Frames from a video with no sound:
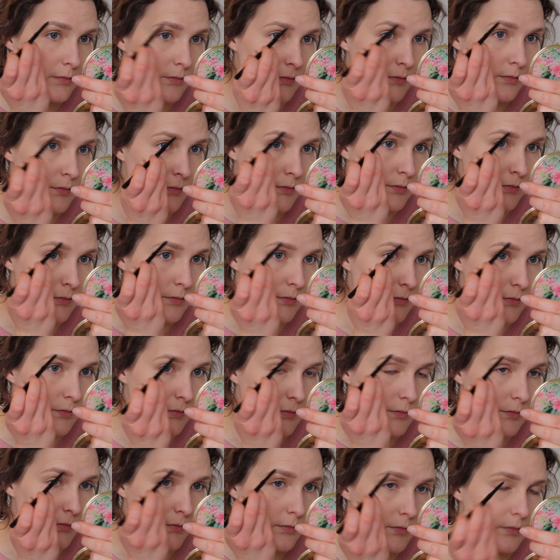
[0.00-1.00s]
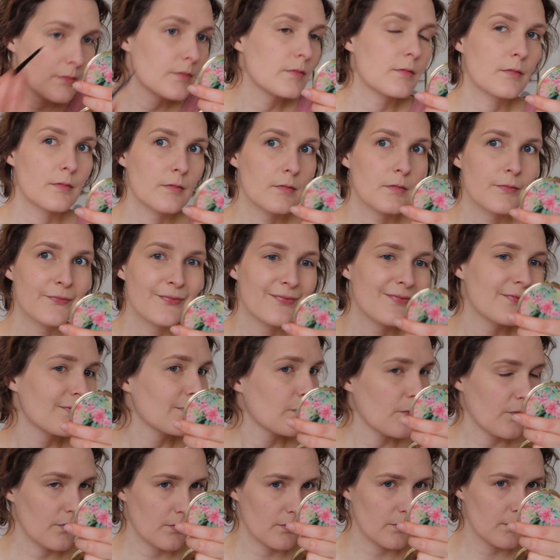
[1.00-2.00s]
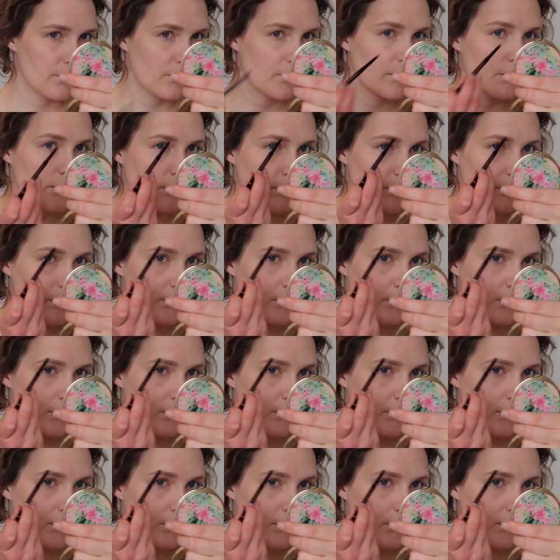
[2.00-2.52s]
texture, so it looks more natural.